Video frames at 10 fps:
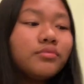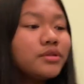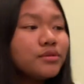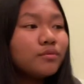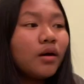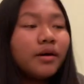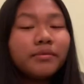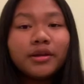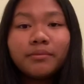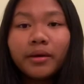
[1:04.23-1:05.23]
reason why I'm
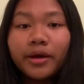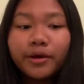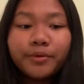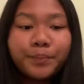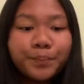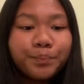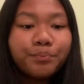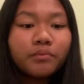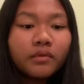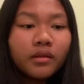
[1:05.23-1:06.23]
cutting my hair,
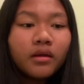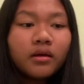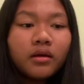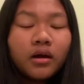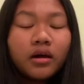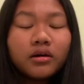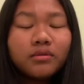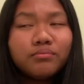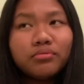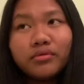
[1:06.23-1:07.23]

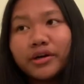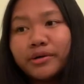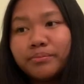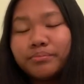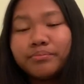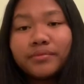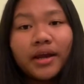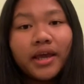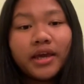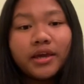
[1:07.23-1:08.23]
I'm bored
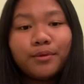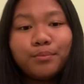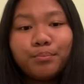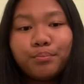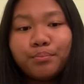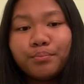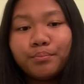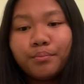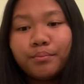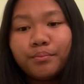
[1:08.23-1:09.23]
and
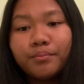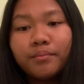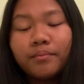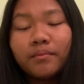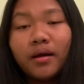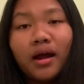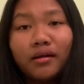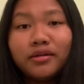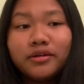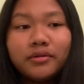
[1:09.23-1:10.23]
I
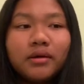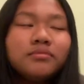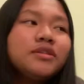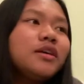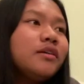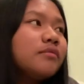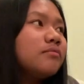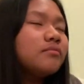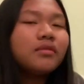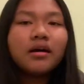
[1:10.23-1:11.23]
don't know, I'm just like,
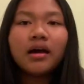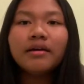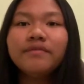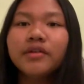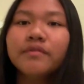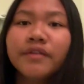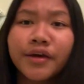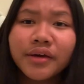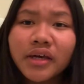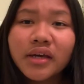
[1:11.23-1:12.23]
I feel
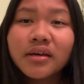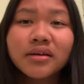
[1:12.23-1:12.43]
very,